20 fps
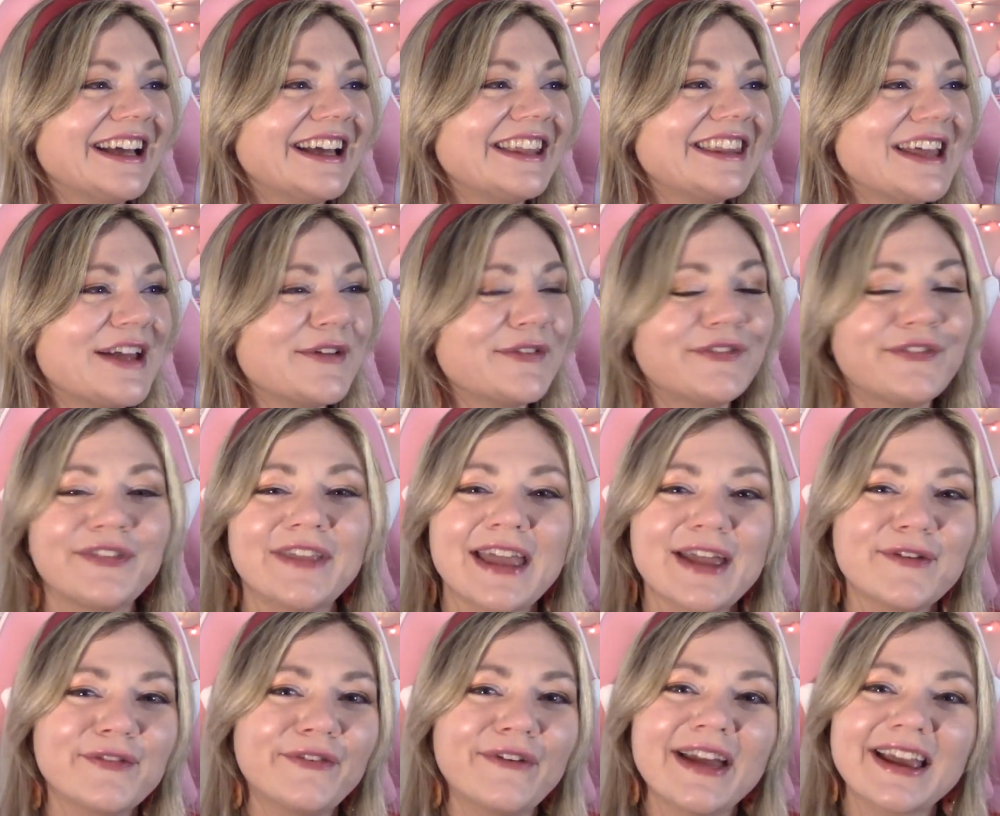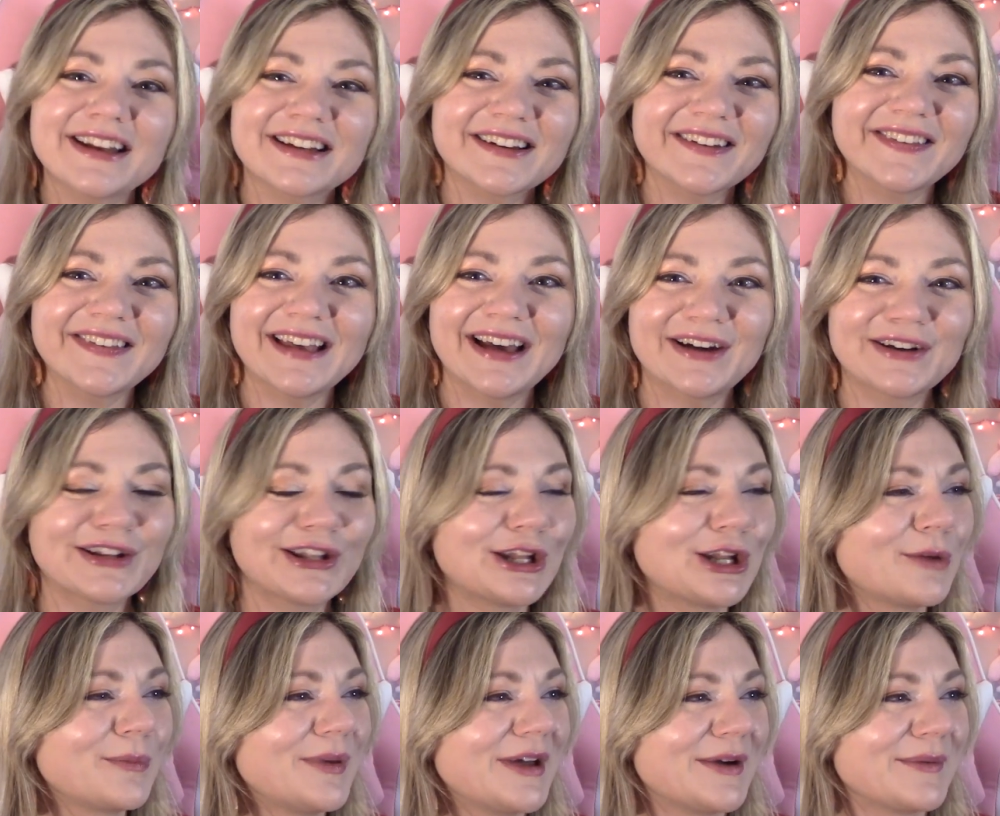they faked us out a
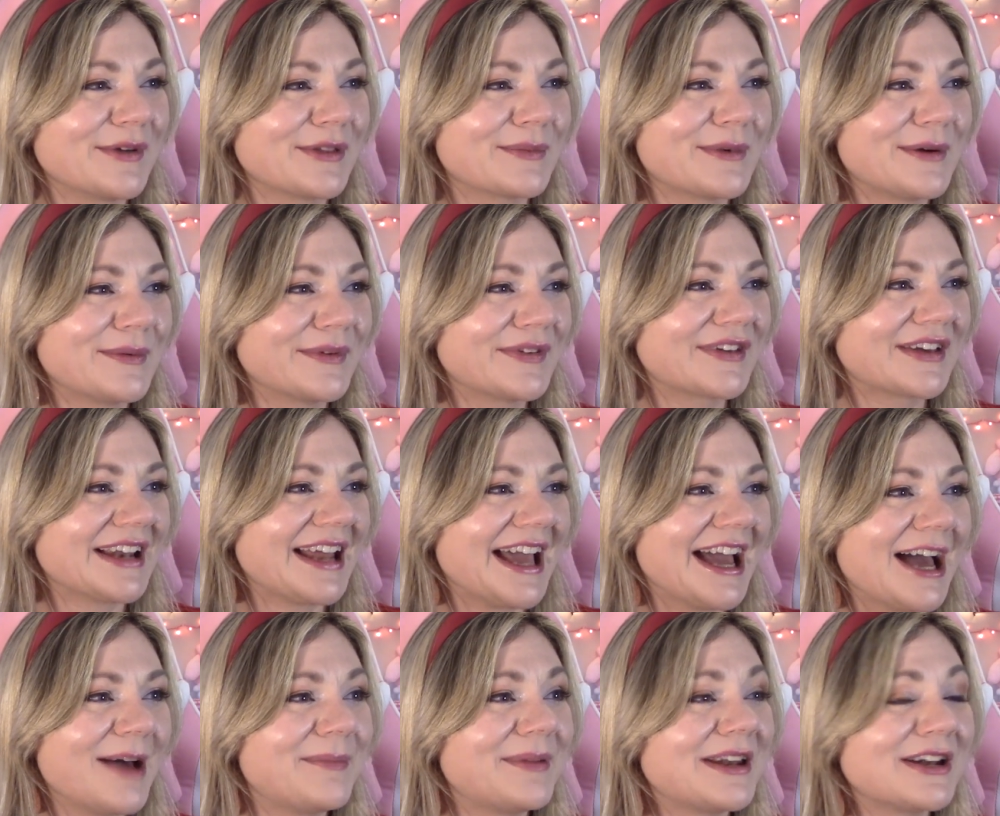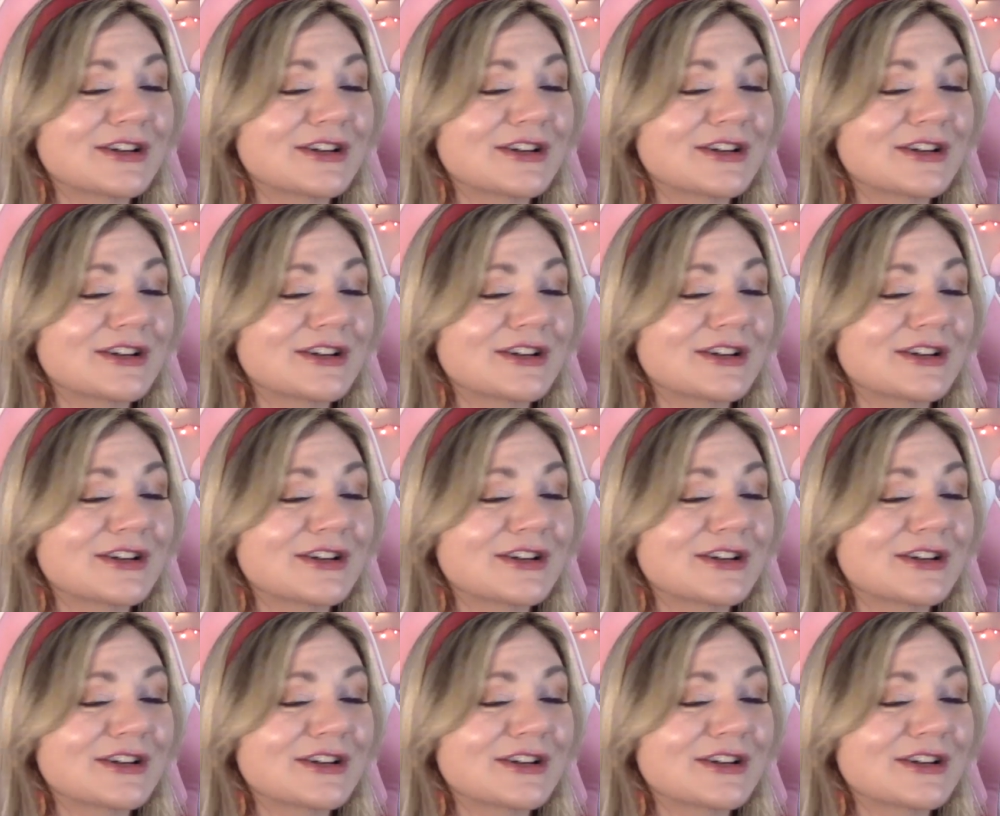little bit with what was going to happen.